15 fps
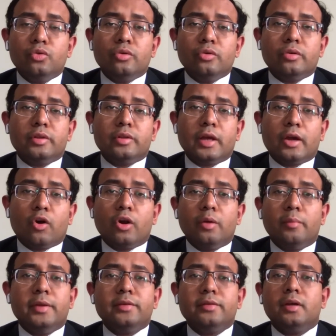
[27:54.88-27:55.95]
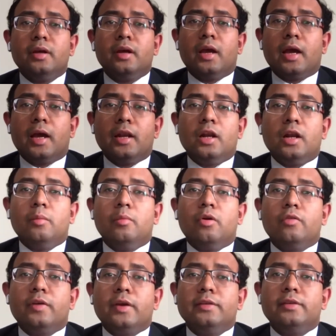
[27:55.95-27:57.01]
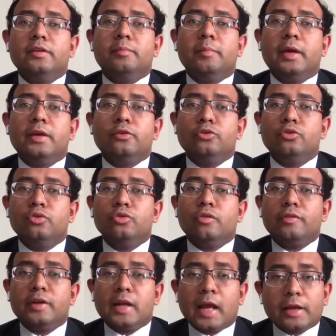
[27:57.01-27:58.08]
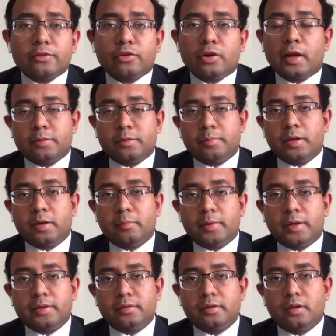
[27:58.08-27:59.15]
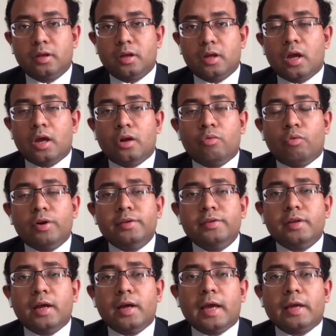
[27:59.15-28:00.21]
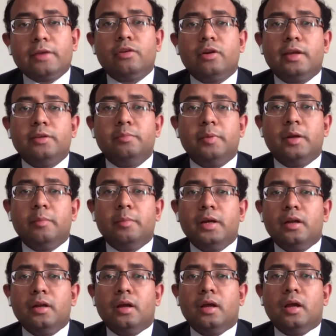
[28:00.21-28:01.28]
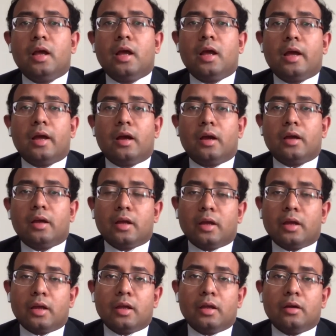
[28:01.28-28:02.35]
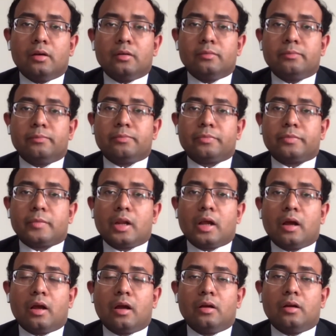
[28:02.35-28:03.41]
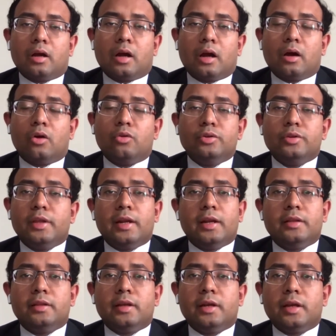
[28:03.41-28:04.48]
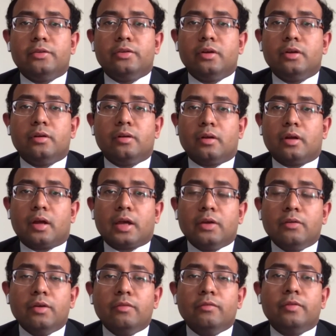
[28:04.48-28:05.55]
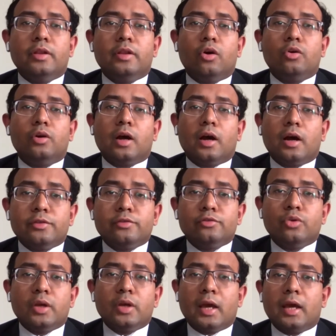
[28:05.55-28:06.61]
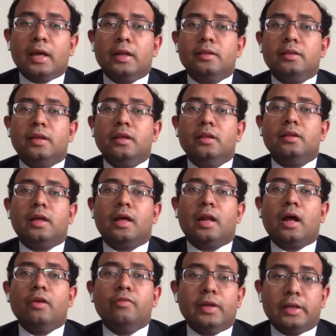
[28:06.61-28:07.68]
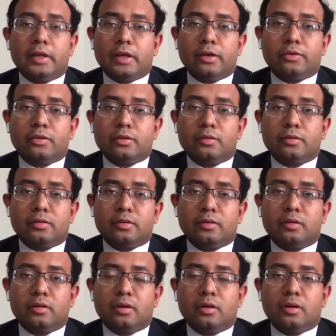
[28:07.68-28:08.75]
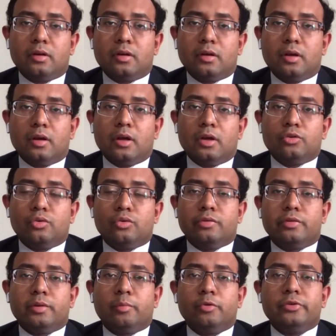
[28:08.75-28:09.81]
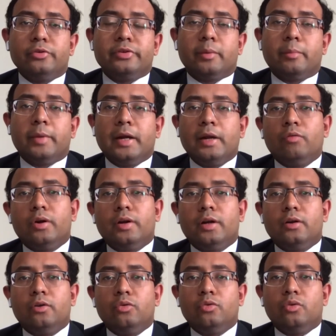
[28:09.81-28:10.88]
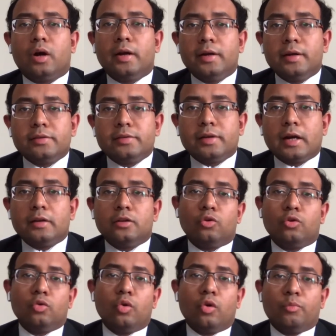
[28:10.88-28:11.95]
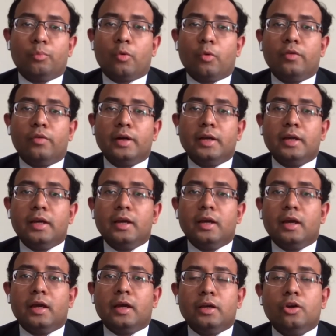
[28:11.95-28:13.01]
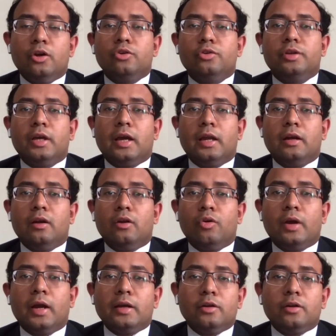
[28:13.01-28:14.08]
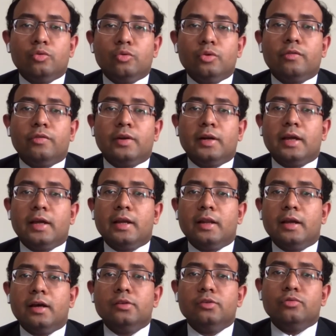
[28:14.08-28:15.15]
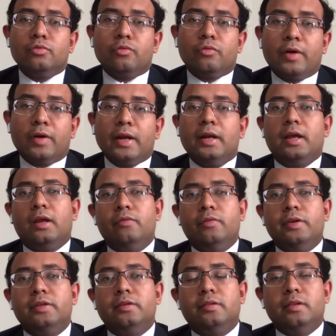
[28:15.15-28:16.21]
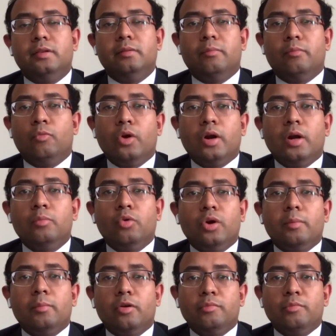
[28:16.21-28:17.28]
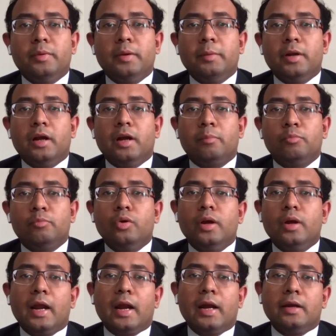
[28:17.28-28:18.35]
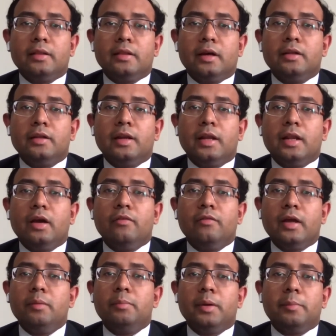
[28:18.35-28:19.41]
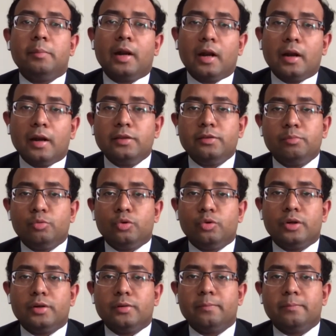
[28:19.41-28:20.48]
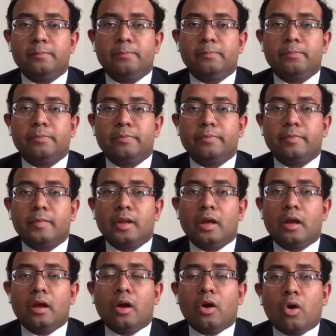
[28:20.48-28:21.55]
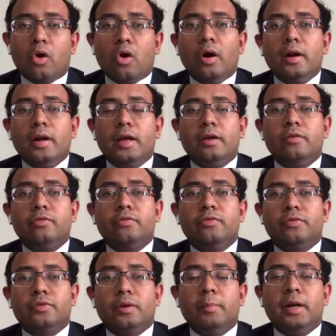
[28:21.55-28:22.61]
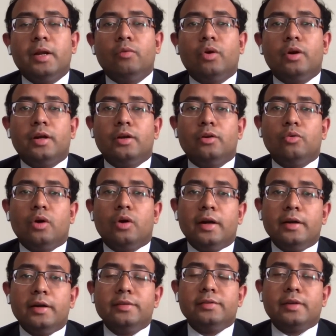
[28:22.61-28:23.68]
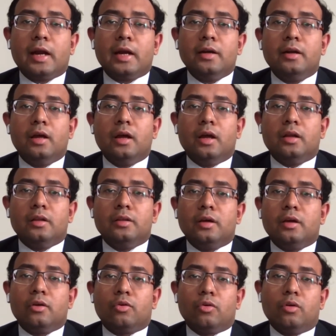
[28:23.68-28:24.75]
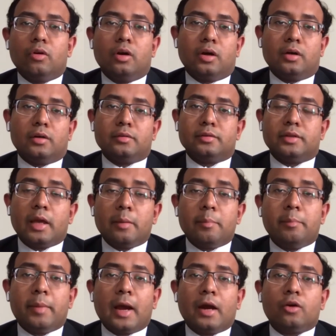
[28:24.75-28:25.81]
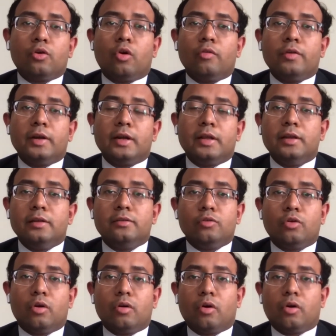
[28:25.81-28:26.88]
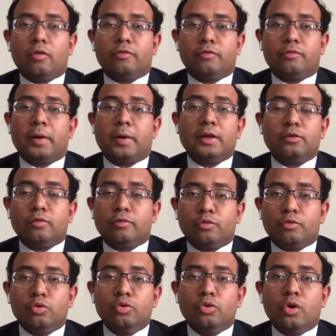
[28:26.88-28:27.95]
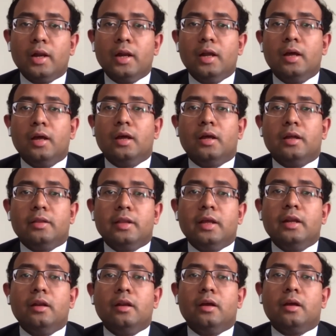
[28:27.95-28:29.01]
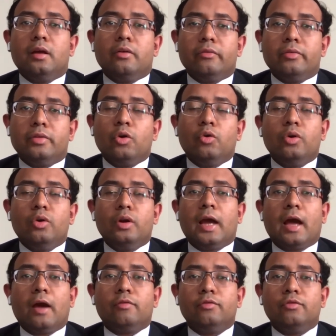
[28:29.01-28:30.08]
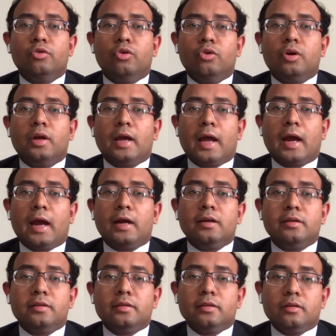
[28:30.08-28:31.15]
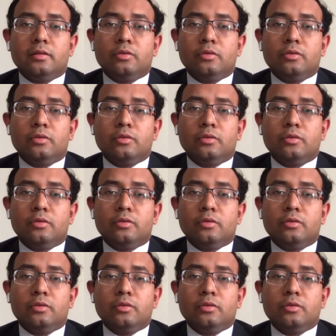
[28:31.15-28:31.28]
so the economist in a number of cases makes use of natural experiments what is a natural experiment uh, out there the nature, even without us doing anything, there are variations. So suppose somebody wanted to understand the role of poverty, he or she can look at two different areas, one in which more and more number of people are poor and the other area where people are less poor. Or if somebody wanted to understand the, uh, the impact of increase of price of crude oil, then they only have to look at